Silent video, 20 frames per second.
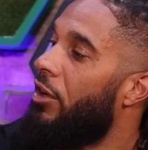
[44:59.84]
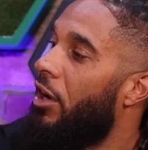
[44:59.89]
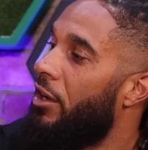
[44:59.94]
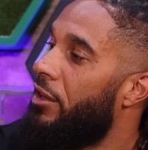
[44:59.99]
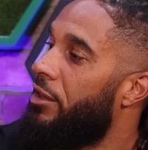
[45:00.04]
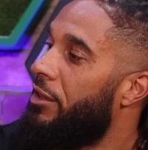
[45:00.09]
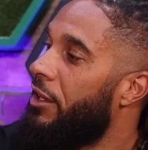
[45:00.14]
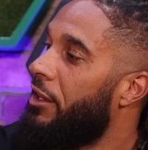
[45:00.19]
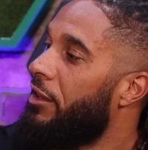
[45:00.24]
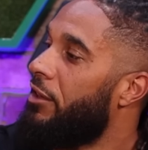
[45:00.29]
colour.
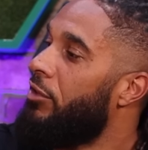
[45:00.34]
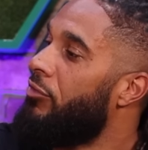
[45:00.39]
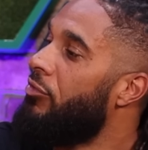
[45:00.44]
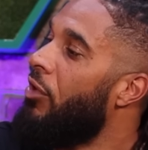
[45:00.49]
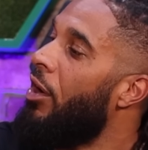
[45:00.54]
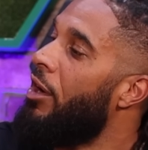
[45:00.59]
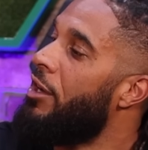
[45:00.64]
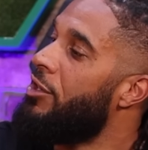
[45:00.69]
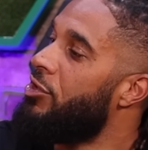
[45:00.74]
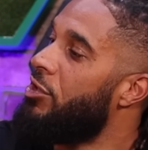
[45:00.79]
I think the
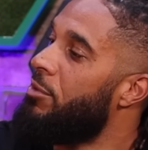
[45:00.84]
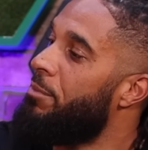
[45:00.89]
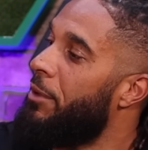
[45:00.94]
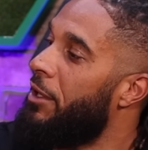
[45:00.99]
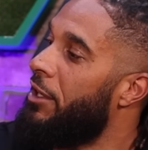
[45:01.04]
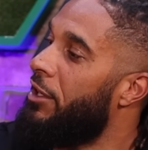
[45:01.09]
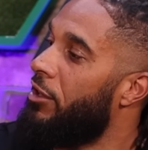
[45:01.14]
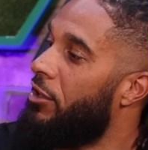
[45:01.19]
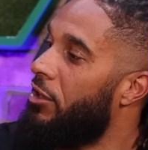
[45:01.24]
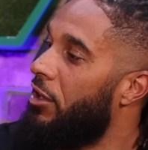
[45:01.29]
writing
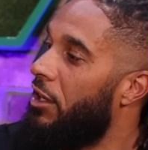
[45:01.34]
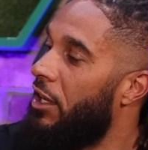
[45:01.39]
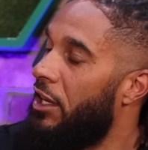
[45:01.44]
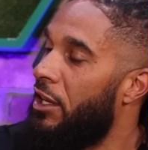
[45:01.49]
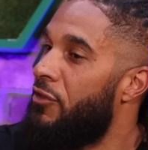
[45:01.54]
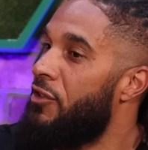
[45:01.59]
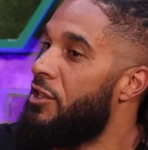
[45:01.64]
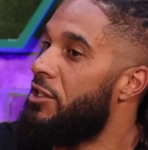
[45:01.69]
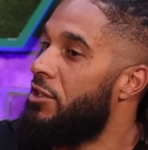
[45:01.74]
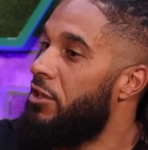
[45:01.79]
should be in a
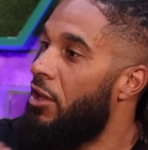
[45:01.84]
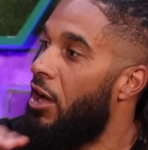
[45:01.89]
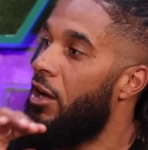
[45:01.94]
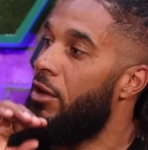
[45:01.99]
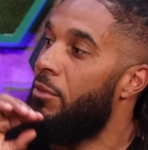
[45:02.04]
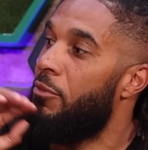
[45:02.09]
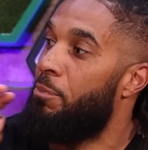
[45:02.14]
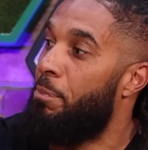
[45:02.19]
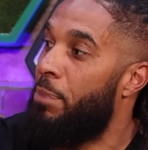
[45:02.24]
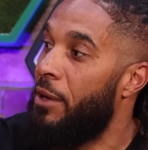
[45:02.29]
colour. If it's
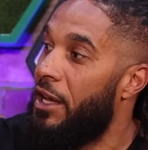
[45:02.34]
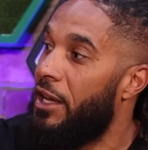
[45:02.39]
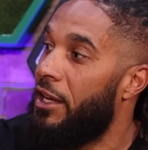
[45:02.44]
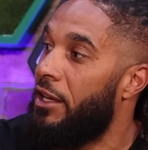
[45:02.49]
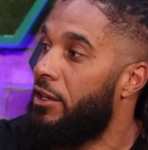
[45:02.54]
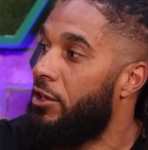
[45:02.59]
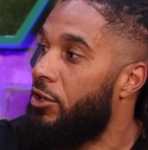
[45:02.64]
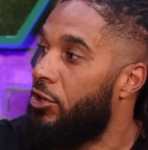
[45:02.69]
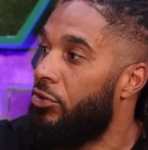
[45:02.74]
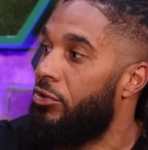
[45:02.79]
like
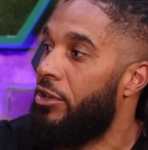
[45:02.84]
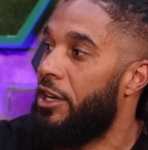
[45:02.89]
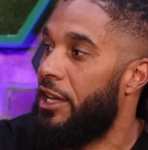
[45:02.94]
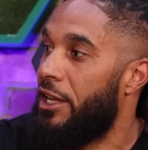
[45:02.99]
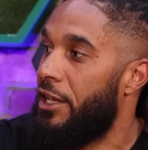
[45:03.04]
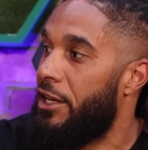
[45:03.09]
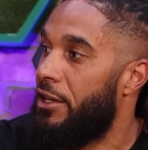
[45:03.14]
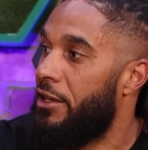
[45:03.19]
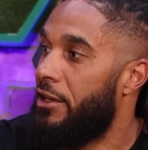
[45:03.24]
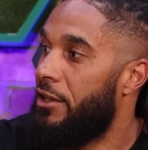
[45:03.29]
big
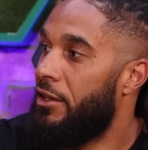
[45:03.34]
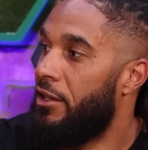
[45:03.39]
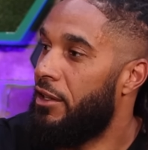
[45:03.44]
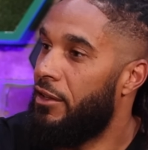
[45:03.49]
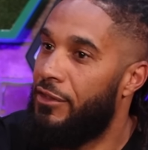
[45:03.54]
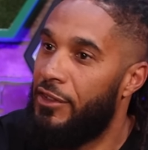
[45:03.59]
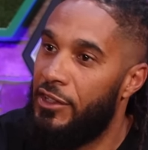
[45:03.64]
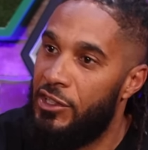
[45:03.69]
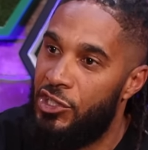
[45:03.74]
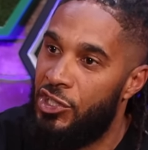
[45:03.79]
green.
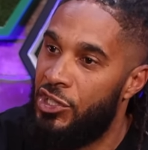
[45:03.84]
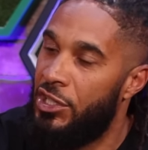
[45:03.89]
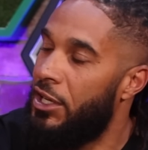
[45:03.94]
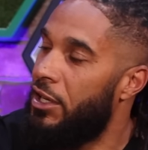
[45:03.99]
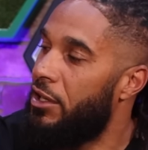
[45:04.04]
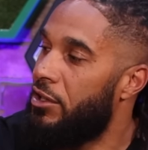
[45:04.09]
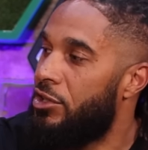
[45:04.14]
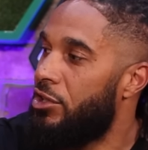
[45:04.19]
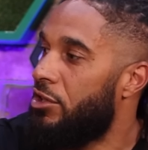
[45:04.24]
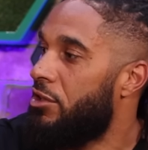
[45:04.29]
If it's
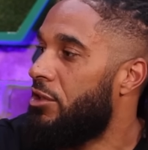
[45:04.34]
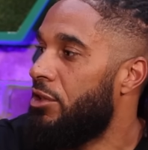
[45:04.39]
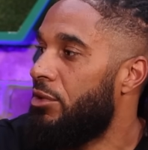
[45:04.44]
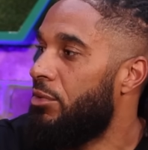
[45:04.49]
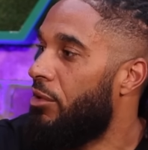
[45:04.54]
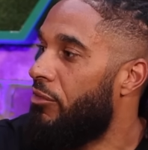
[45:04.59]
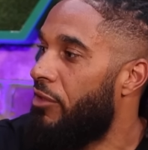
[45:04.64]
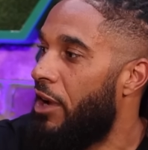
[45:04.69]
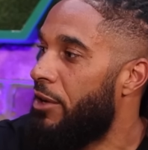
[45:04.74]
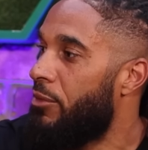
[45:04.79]
shit, just
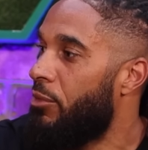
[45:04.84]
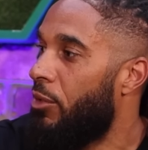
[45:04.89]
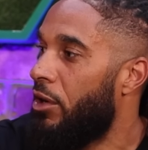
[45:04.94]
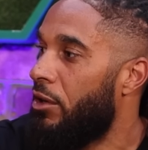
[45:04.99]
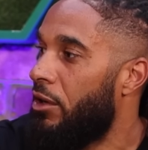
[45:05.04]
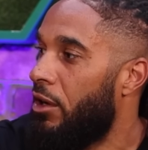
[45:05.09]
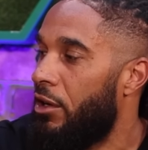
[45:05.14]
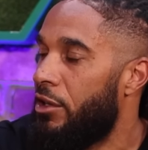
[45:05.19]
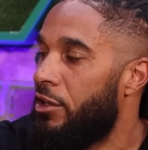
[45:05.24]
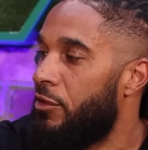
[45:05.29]
do a red
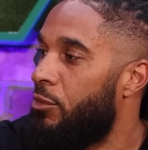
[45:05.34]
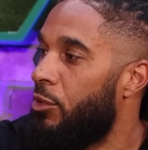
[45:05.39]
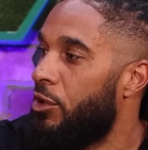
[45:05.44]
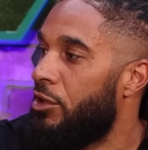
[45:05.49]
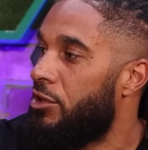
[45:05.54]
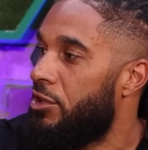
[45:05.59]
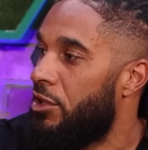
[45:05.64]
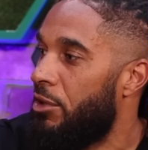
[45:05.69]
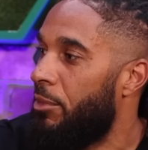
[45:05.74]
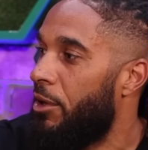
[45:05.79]
one. Like you've
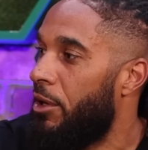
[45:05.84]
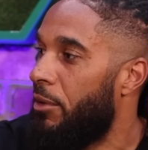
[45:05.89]
won